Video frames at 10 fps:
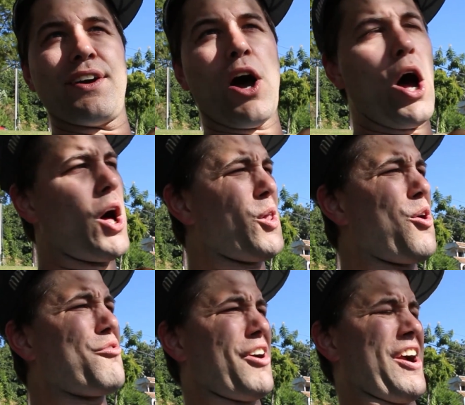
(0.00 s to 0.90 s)
all
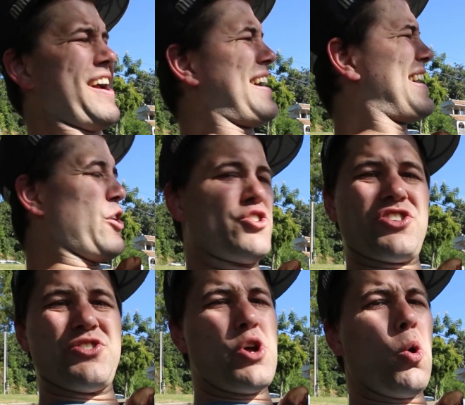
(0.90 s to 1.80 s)
over. There are
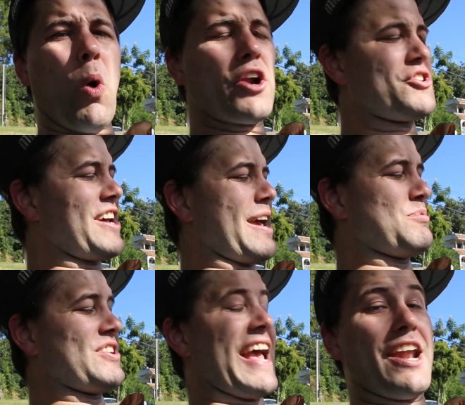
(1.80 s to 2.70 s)
just no water
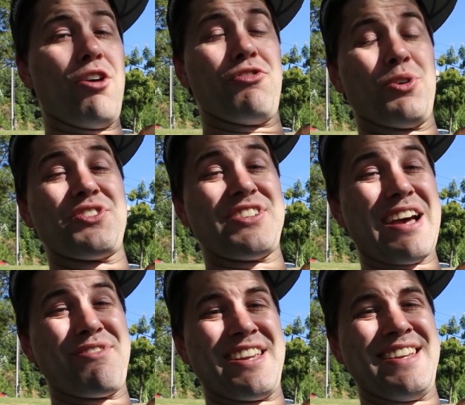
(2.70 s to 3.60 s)
types. And of those
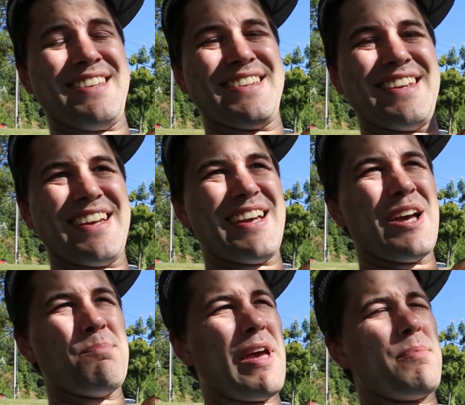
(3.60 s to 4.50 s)
7,
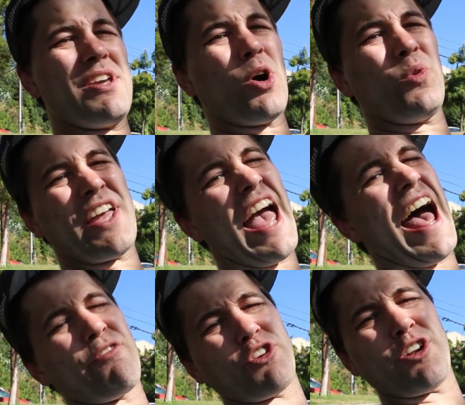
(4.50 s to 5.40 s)
maybe only
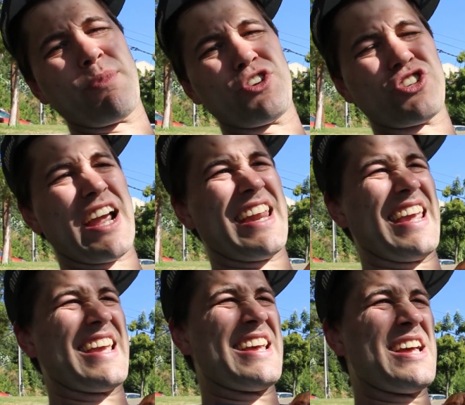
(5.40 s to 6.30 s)
half could have been shiny.
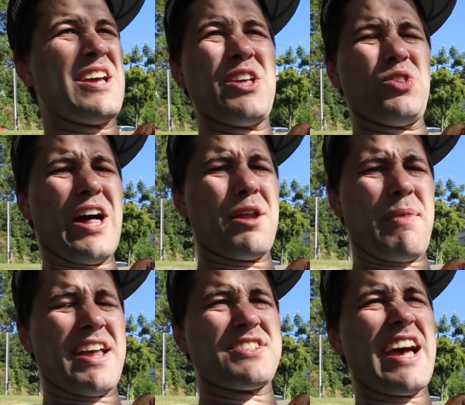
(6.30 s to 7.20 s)
A lot of
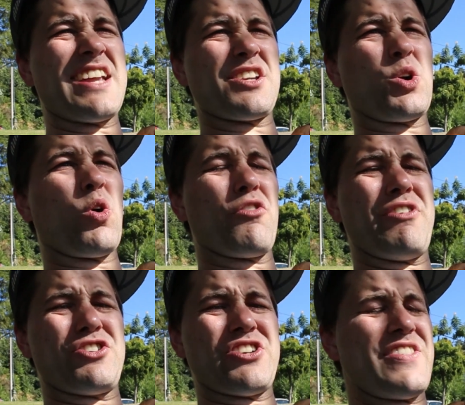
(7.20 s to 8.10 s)
Mantines and
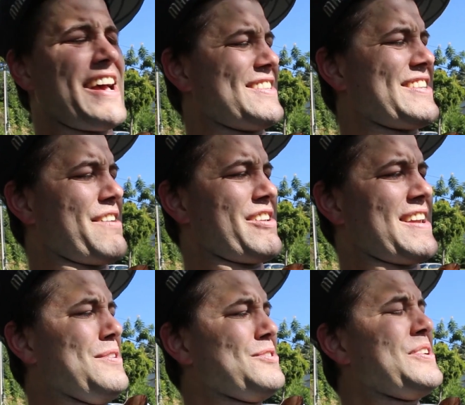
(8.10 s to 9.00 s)
Corphish in that 7.
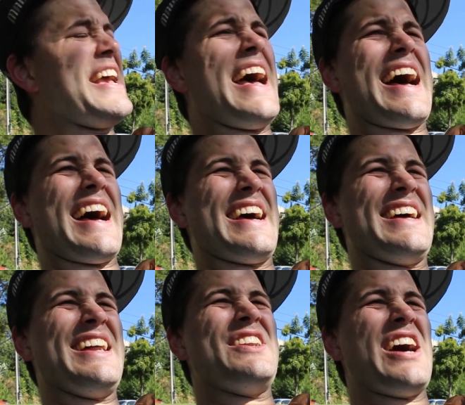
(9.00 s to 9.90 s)
So yeah,
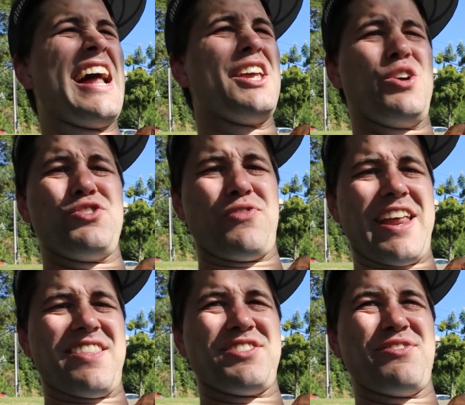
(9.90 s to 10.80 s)
not a huge
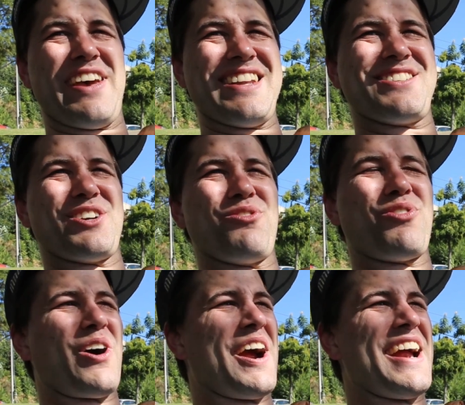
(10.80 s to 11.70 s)
fan of this event so
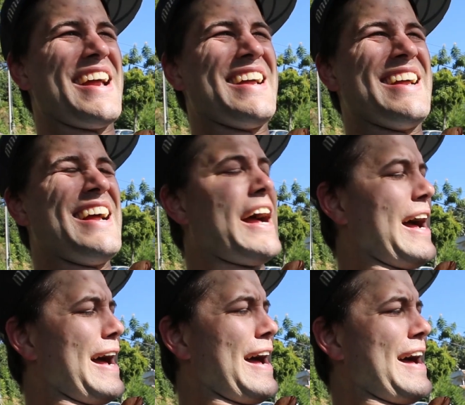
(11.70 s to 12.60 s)
far.
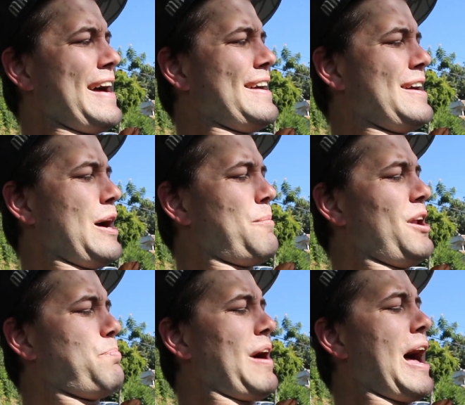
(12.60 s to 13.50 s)
I'm
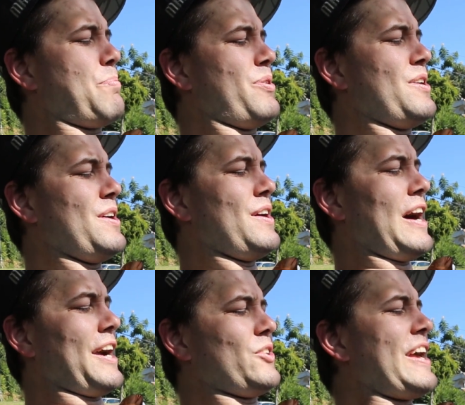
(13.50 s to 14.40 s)
gonna pop
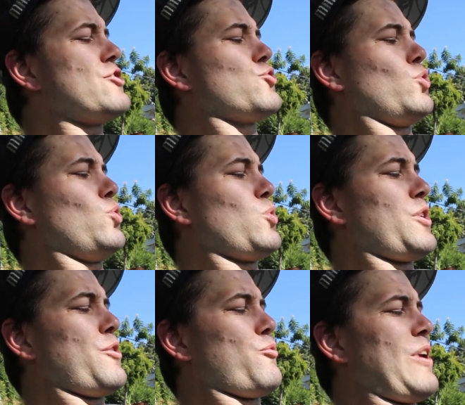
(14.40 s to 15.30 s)
a Glacial
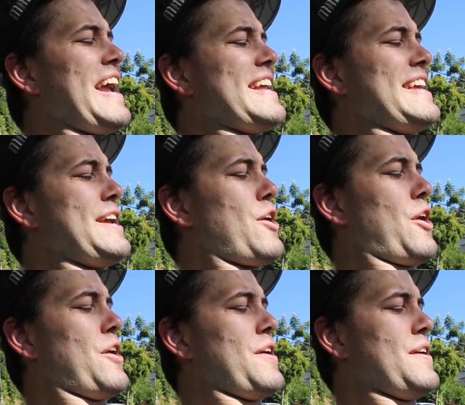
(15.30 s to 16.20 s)
Lure right
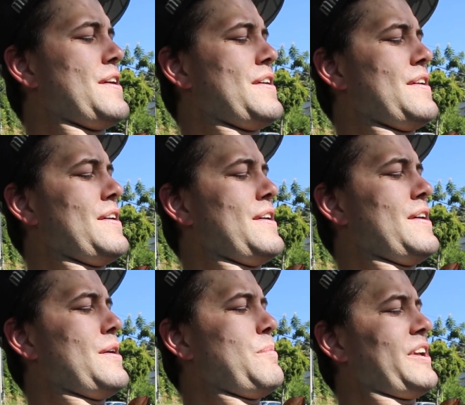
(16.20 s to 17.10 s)
here
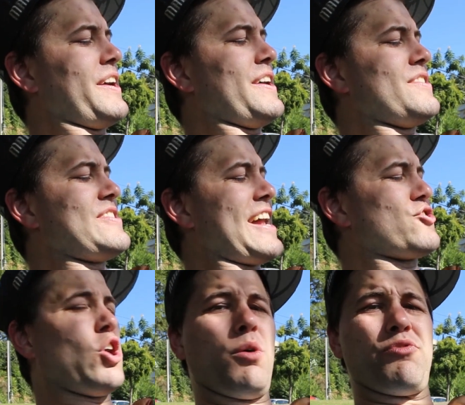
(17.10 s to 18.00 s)
because that
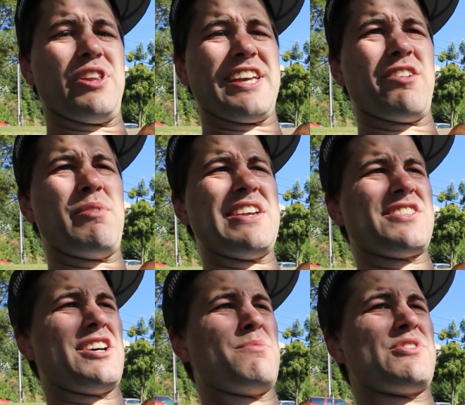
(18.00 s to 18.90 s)
should hopefully give me
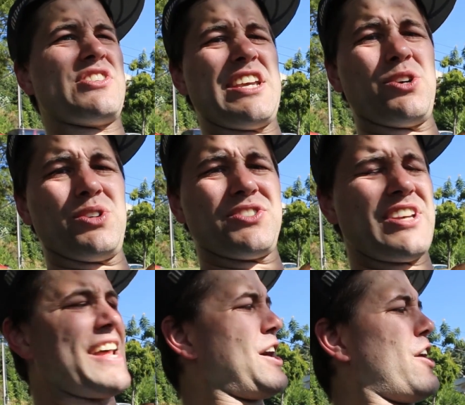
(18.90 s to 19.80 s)
some seals
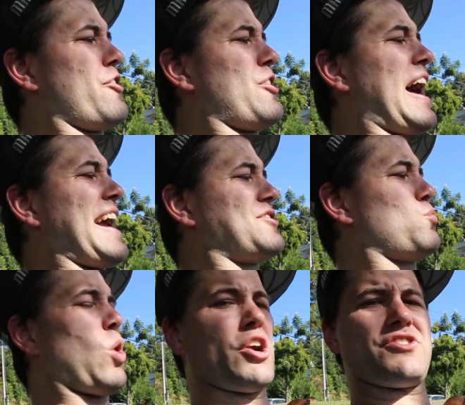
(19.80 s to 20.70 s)
and other ice
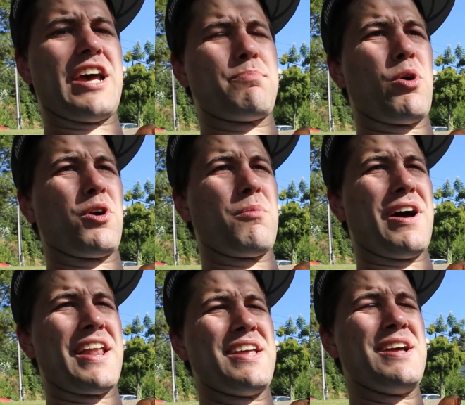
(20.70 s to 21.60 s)
and water type
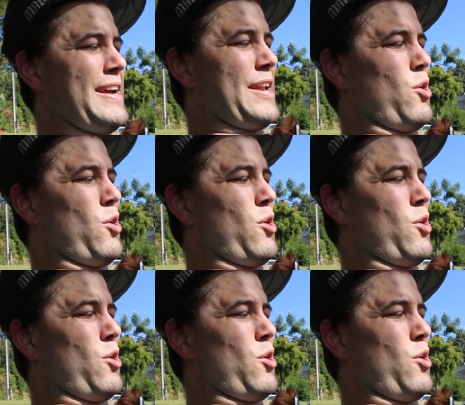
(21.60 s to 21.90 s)
Pokemon and